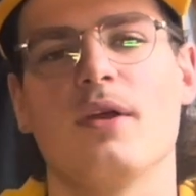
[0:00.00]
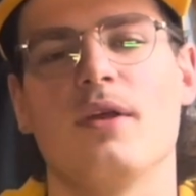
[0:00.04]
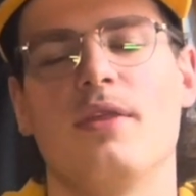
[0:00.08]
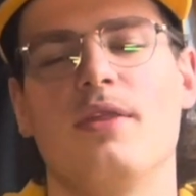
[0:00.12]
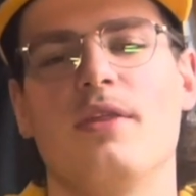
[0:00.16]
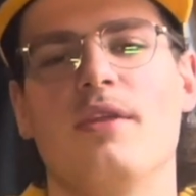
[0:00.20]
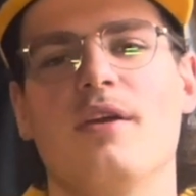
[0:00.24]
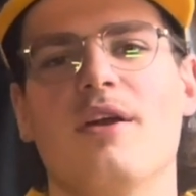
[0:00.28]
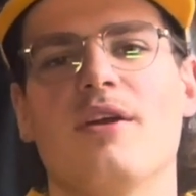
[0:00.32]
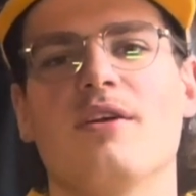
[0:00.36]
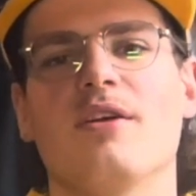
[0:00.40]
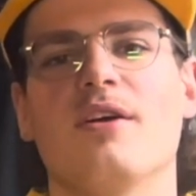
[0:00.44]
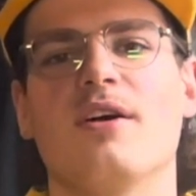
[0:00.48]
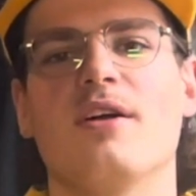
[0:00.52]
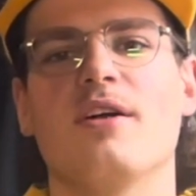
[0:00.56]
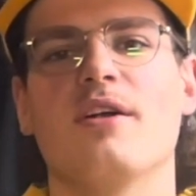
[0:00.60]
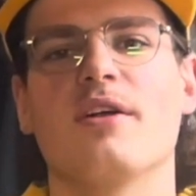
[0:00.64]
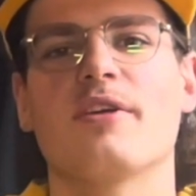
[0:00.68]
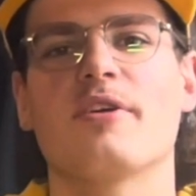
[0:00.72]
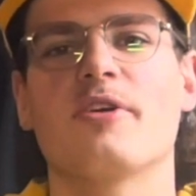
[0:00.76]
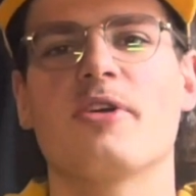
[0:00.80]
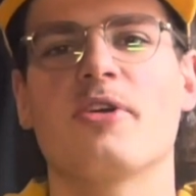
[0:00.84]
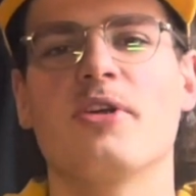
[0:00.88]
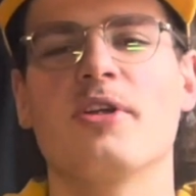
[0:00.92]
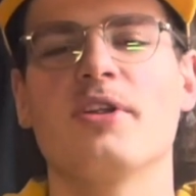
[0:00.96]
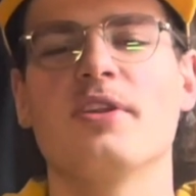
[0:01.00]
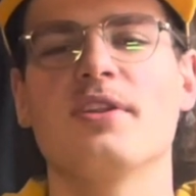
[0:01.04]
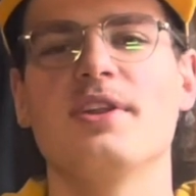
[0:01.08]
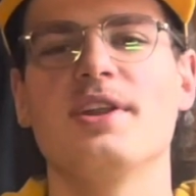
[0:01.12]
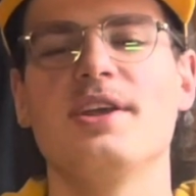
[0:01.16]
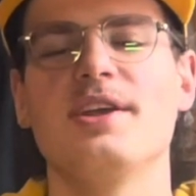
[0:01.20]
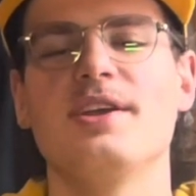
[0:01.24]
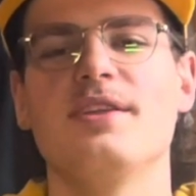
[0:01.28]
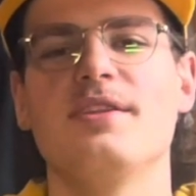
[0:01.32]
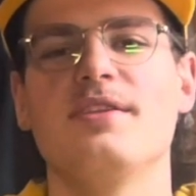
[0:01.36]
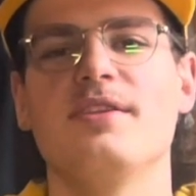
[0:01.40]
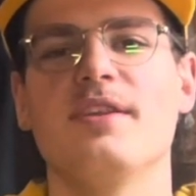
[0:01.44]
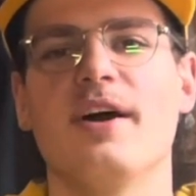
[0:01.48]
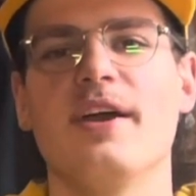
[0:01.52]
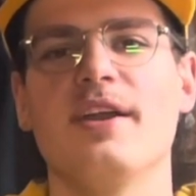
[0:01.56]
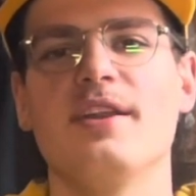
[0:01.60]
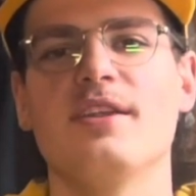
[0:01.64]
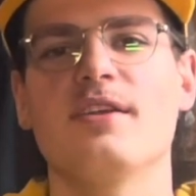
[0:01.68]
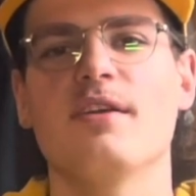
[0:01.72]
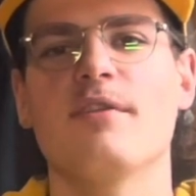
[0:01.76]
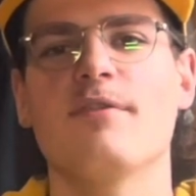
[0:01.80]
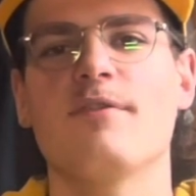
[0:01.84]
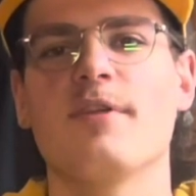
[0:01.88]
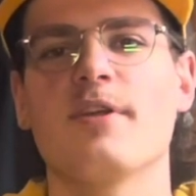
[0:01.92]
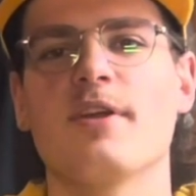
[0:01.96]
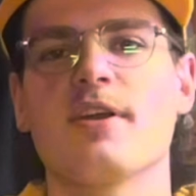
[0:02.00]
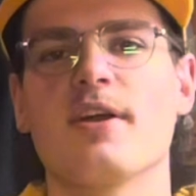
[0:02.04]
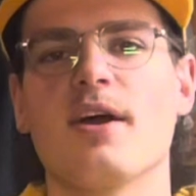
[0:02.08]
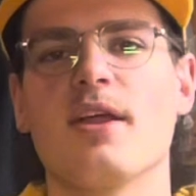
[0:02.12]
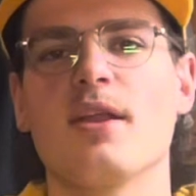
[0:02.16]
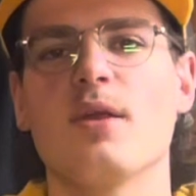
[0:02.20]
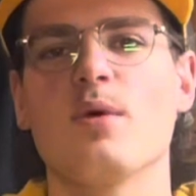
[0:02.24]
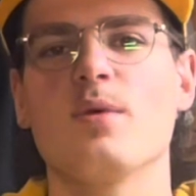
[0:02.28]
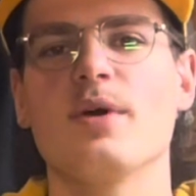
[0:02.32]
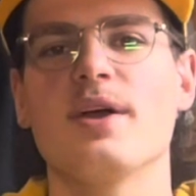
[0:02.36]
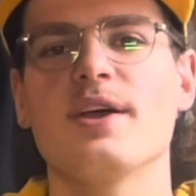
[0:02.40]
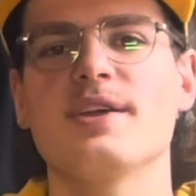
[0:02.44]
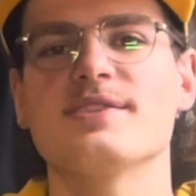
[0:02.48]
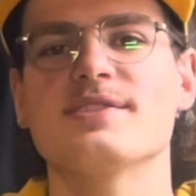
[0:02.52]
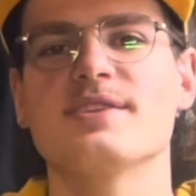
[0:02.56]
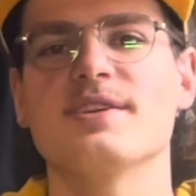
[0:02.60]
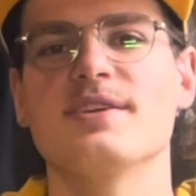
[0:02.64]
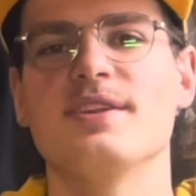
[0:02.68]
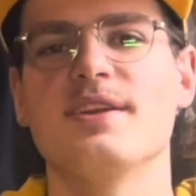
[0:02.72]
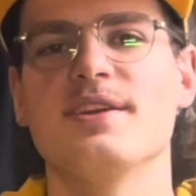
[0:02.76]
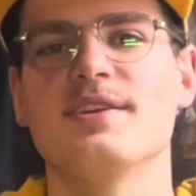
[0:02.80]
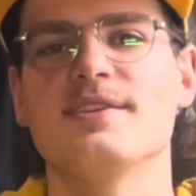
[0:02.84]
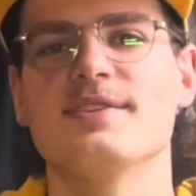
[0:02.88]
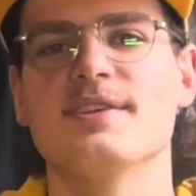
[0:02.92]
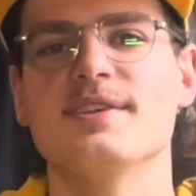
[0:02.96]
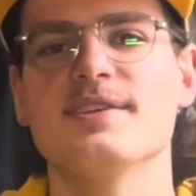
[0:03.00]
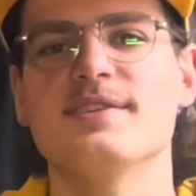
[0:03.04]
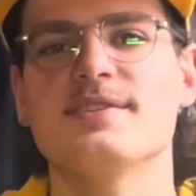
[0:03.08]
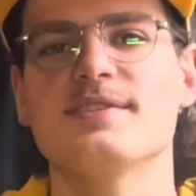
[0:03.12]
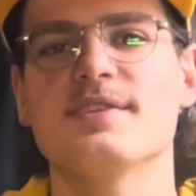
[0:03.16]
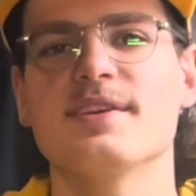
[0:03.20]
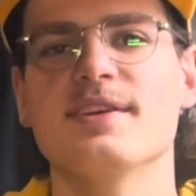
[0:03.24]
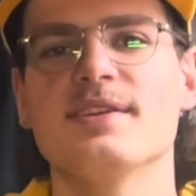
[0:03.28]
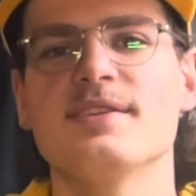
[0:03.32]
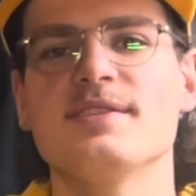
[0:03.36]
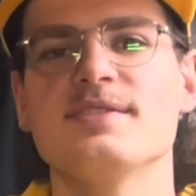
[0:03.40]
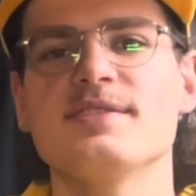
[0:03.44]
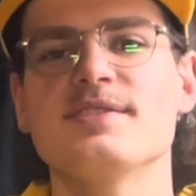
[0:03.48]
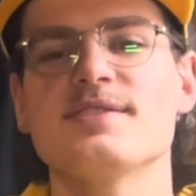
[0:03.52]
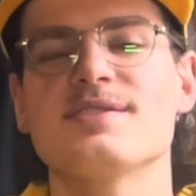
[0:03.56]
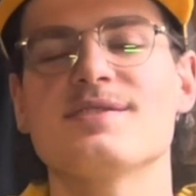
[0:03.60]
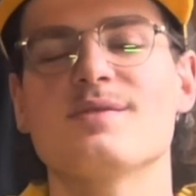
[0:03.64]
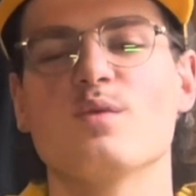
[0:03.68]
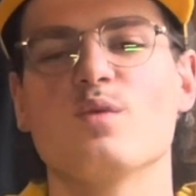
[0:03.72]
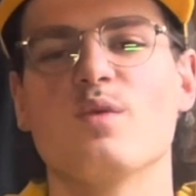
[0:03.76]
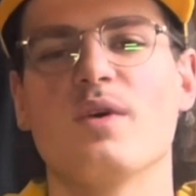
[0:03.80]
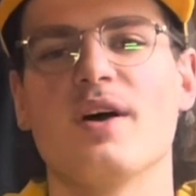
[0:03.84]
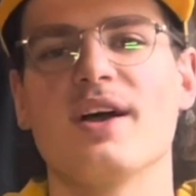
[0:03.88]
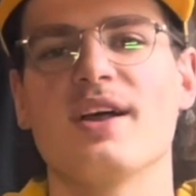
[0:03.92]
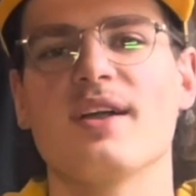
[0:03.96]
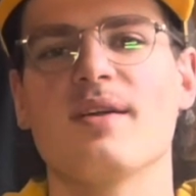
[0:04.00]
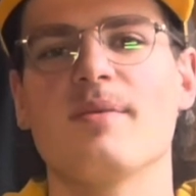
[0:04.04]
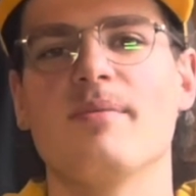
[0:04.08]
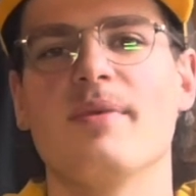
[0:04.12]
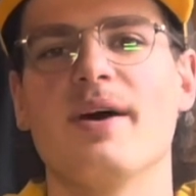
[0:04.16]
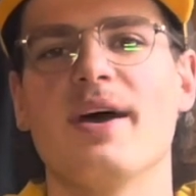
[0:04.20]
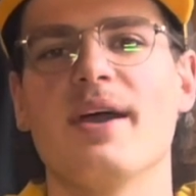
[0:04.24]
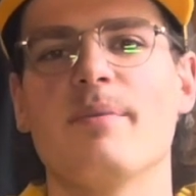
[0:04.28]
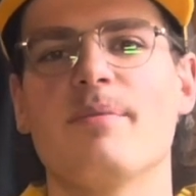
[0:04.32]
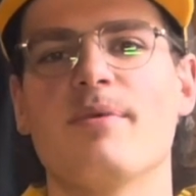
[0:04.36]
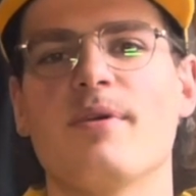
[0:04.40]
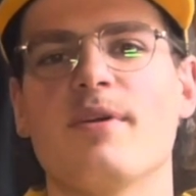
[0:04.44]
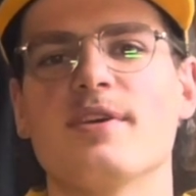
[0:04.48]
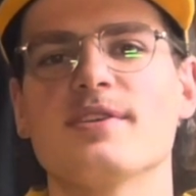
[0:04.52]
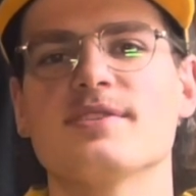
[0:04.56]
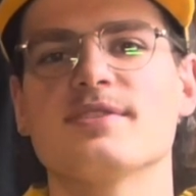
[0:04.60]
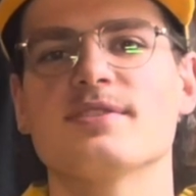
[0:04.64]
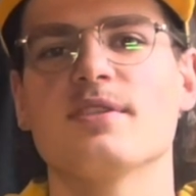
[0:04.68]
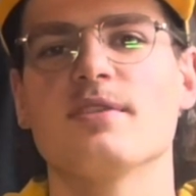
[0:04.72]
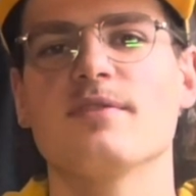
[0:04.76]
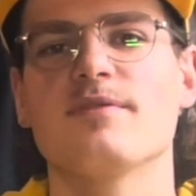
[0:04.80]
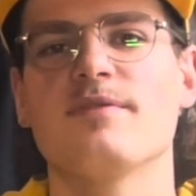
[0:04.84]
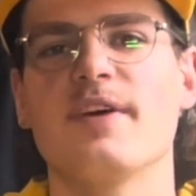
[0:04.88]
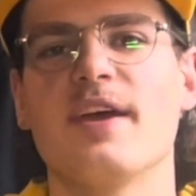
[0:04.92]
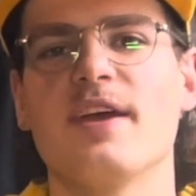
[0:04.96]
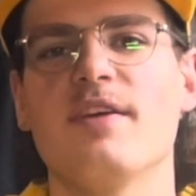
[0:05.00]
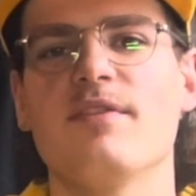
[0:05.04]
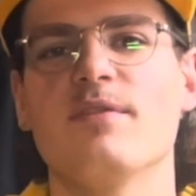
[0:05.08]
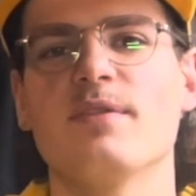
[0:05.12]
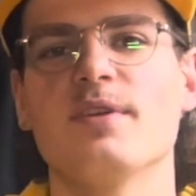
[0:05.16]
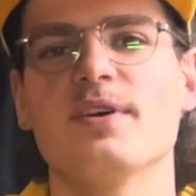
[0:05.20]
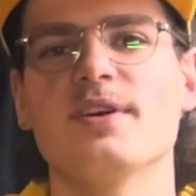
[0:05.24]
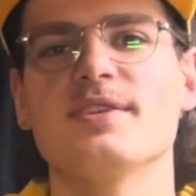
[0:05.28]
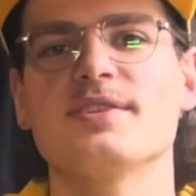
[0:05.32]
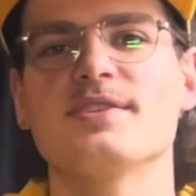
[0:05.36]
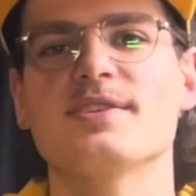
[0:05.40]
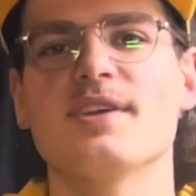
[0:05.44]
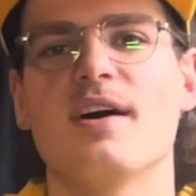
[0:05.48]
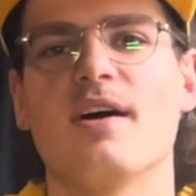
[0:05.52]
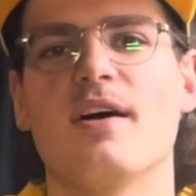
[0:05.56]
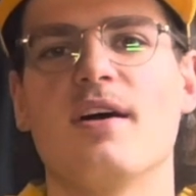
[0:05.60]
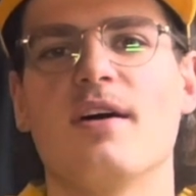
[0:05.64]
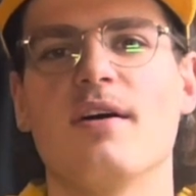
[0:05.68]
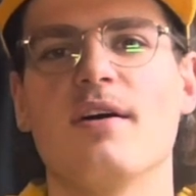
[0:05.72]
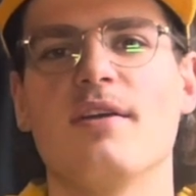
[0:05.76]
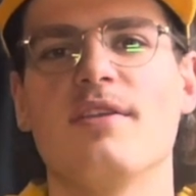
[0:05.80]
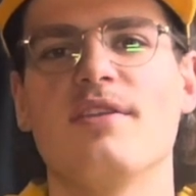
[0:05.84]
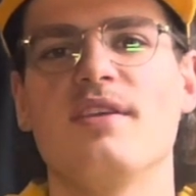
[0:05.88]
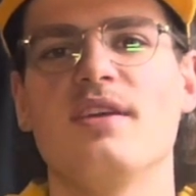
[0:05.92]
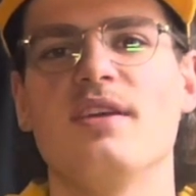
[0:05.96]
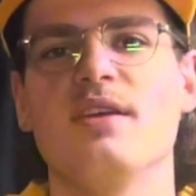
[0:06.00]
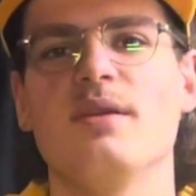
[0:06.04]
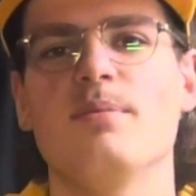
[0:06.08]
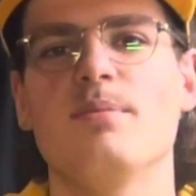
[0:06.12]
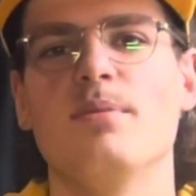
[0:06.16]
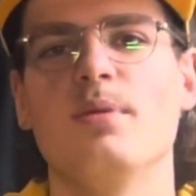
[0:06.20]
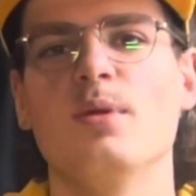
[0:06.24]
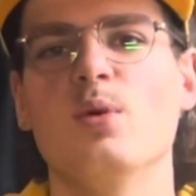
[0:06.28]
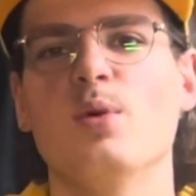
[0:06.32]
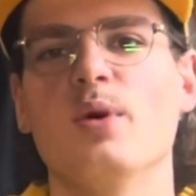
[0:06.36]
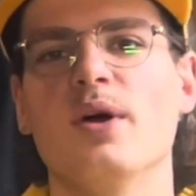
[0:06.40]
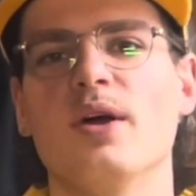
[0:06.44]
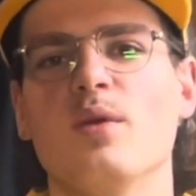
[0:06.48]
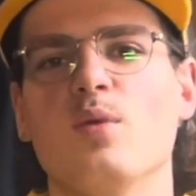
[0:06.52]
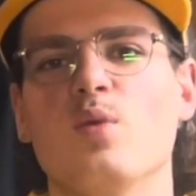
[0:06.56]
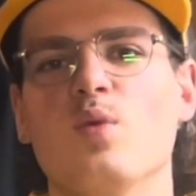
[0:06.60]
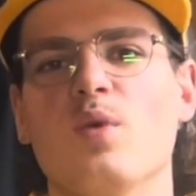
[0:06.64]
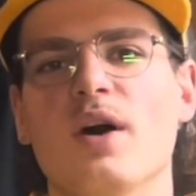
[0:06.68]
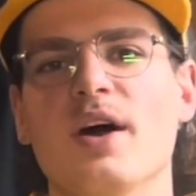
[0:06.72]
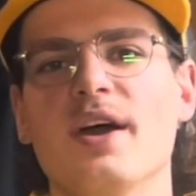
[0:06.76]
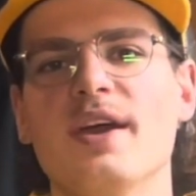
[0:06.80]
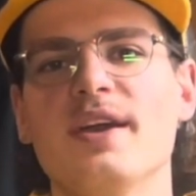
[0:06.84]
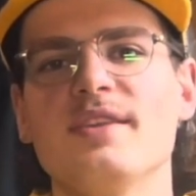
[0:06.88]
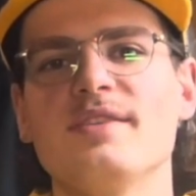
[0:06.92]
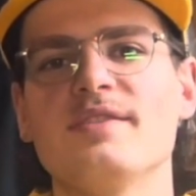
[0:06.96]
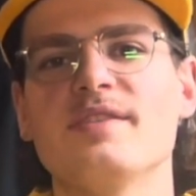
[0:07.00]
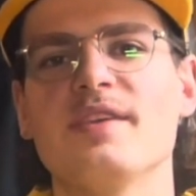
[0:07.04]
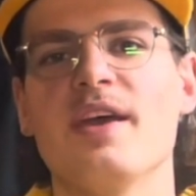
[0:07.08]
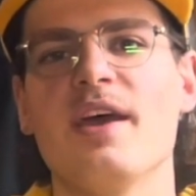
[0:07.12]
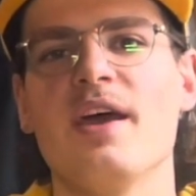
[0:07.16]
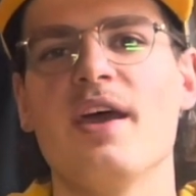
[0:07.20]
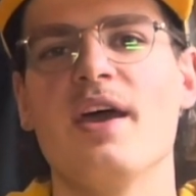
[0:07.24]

There are currently 9 different colorways in existence, while my personal favorites are the blue and white